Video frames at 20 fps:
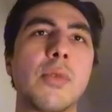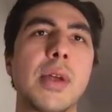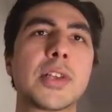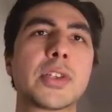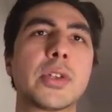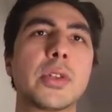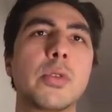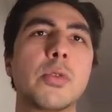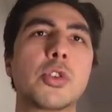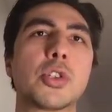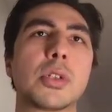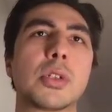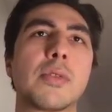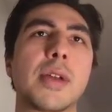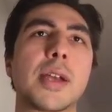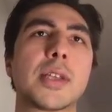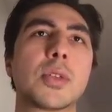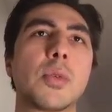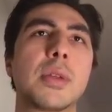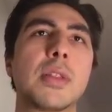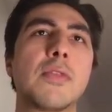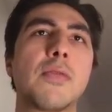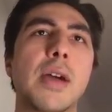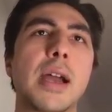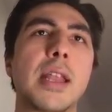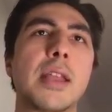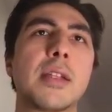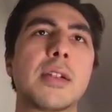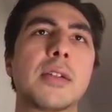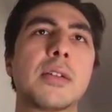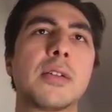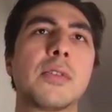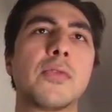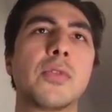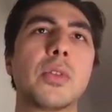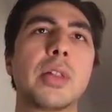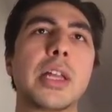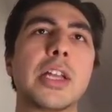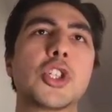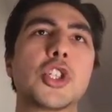resolution, right? So we define here
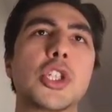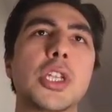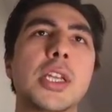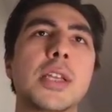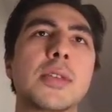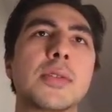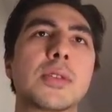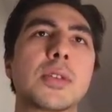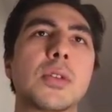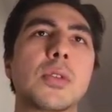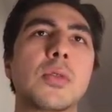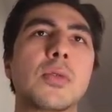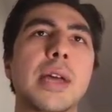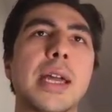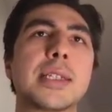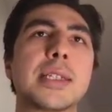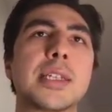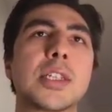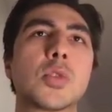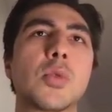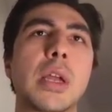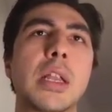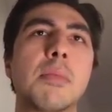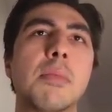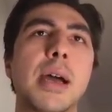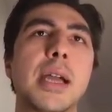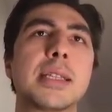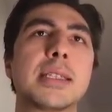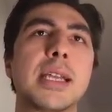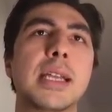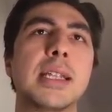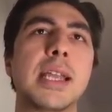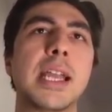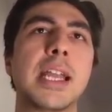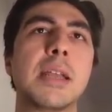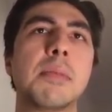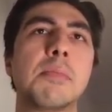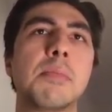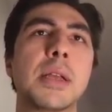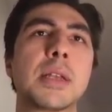full HD, so 1920 by
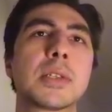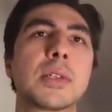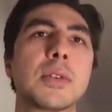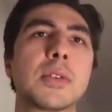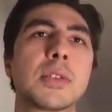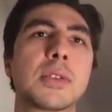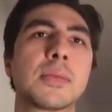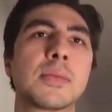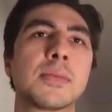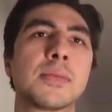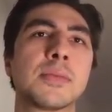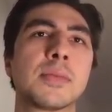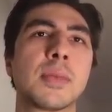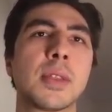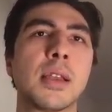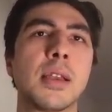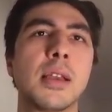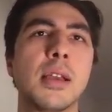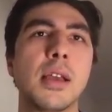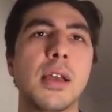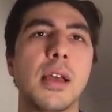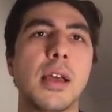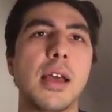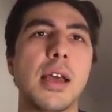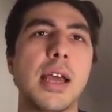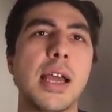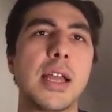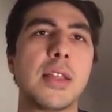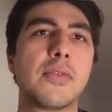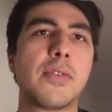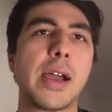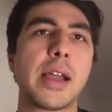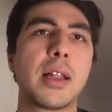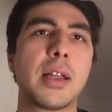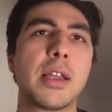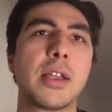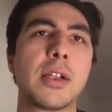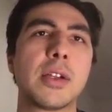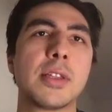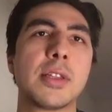1080 pixels. And
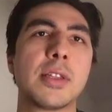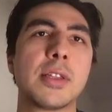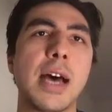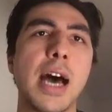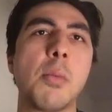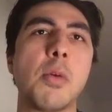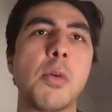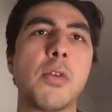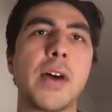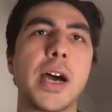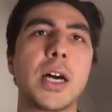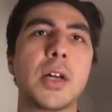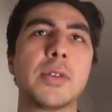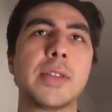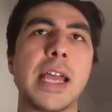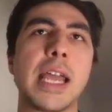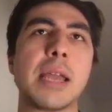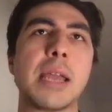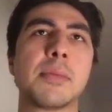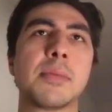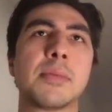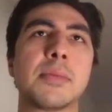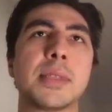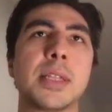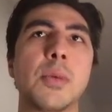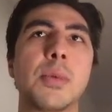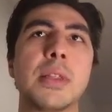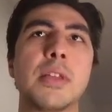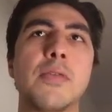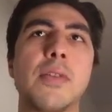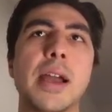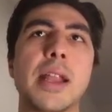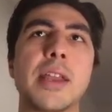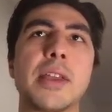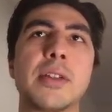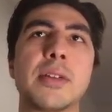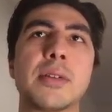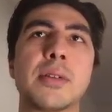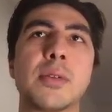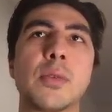finally here, the output file name that we define
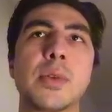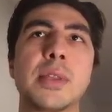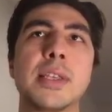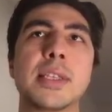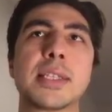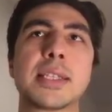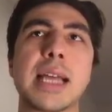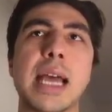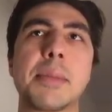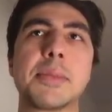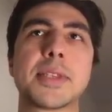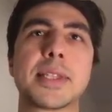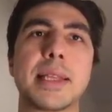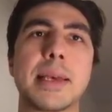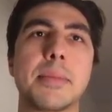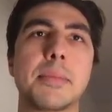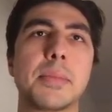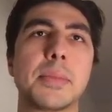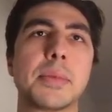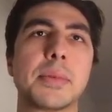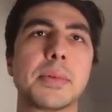here with this timestamp.